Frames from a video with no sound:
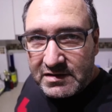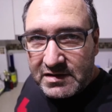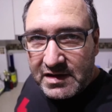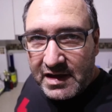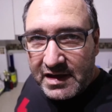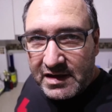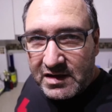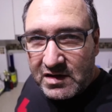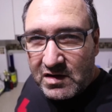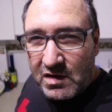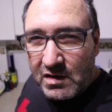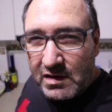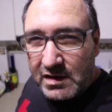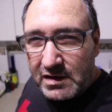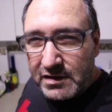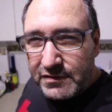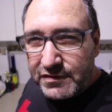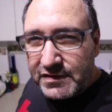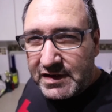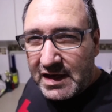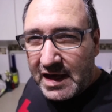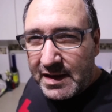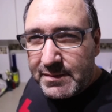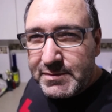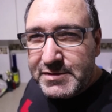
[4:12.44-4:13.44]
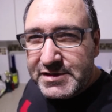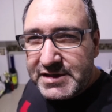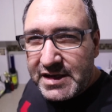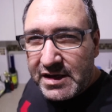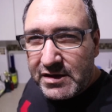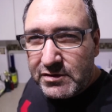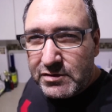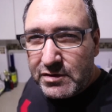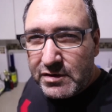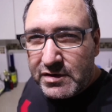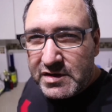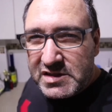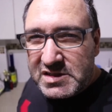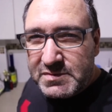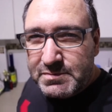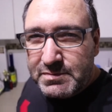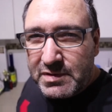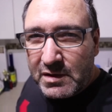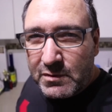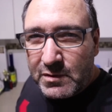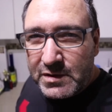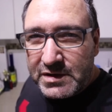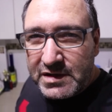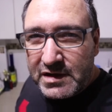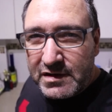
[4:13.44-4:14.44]
it kind of came down on us,
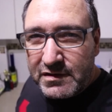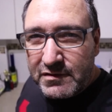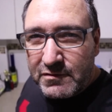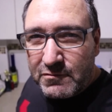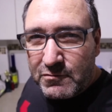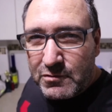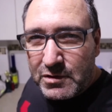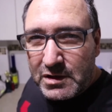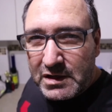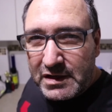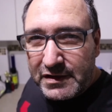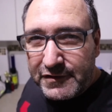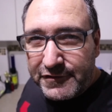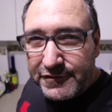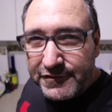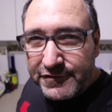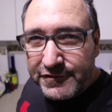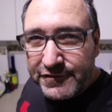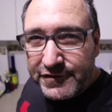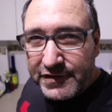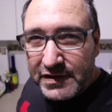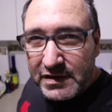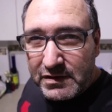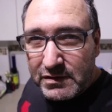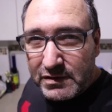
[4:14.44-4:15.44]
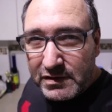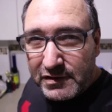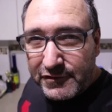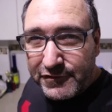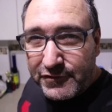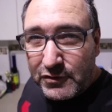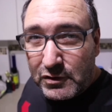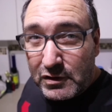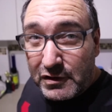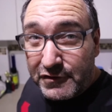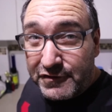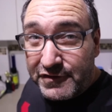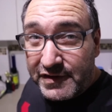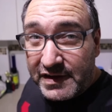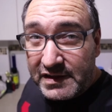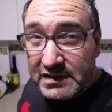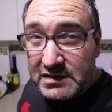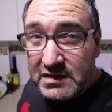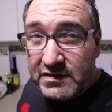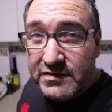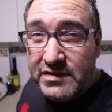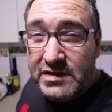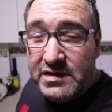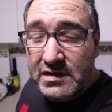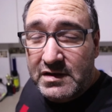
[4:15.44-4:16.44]
but we didn't really feel the full
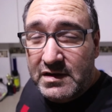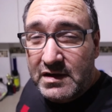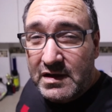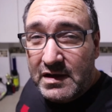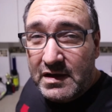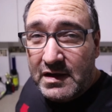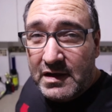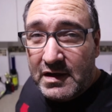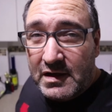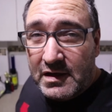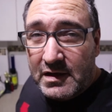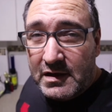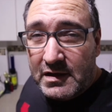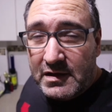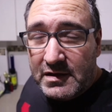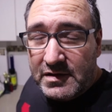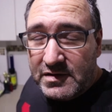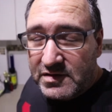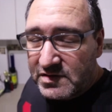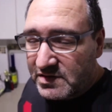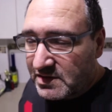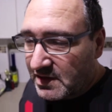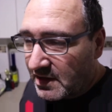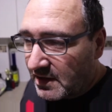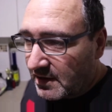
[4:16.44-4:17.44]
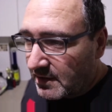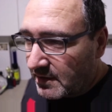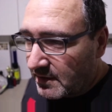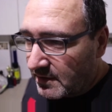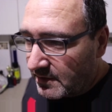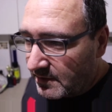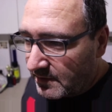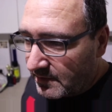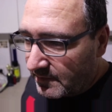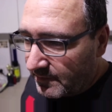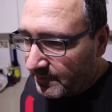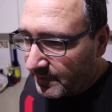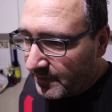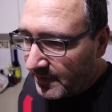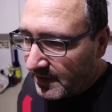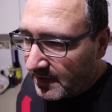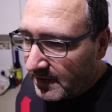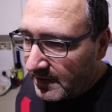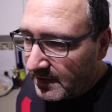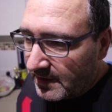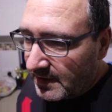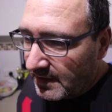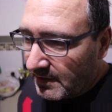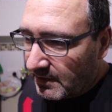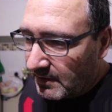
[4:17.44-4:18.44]
effect of it. So
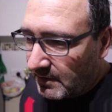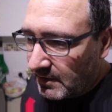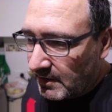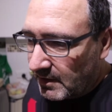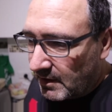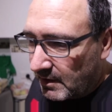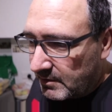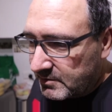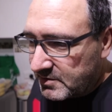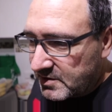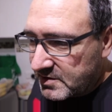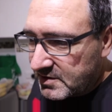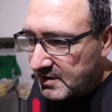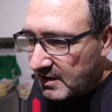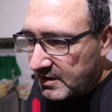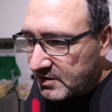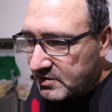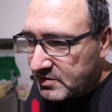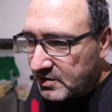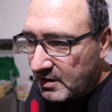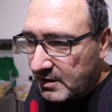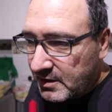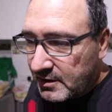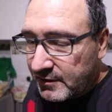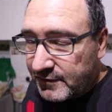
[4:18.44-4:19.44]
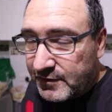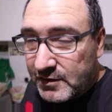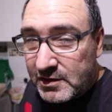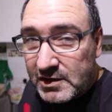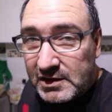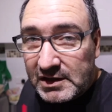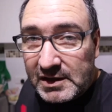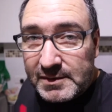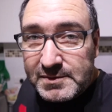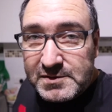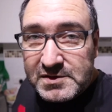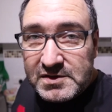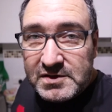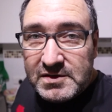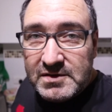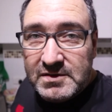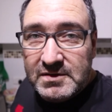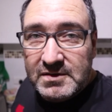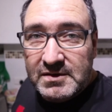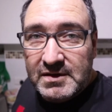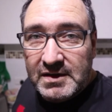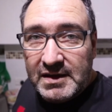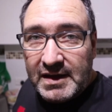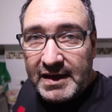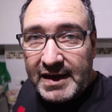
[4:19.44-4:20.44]
I'm just going to show you a few clips,
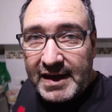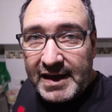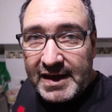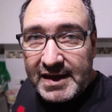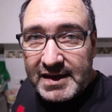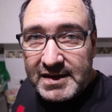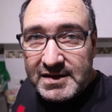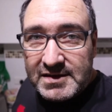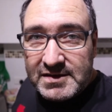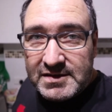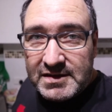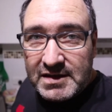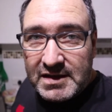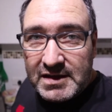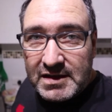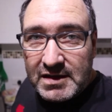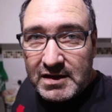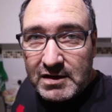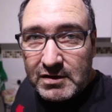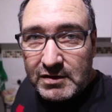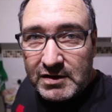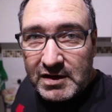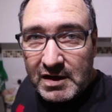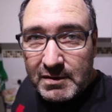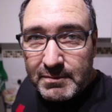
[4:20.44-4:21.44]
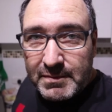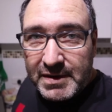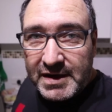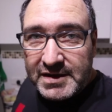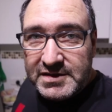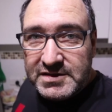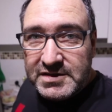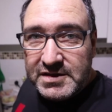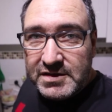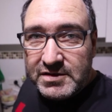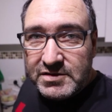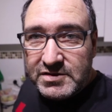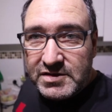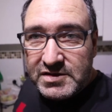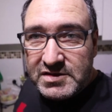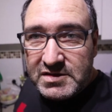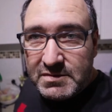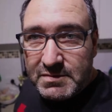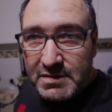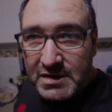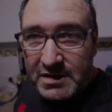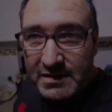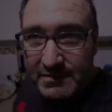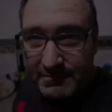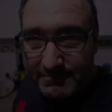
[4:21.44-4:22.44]
and I'll come back to you in just a
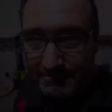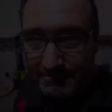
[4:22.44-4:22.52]
minute.